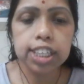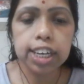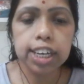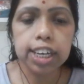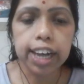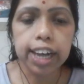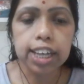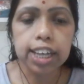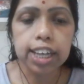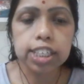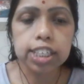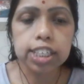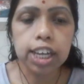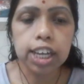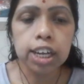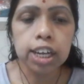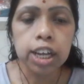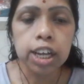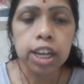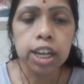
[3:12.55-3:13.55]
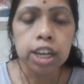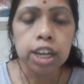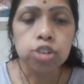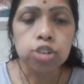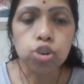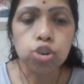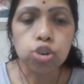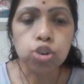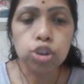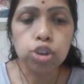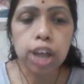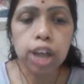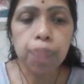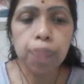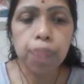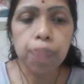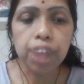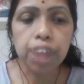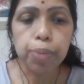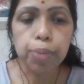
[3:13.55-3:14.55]
direction through the
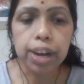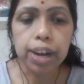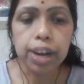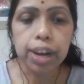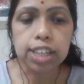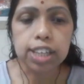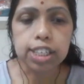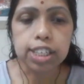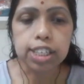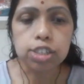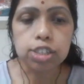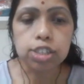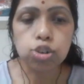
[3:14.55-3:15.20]
fiber axis.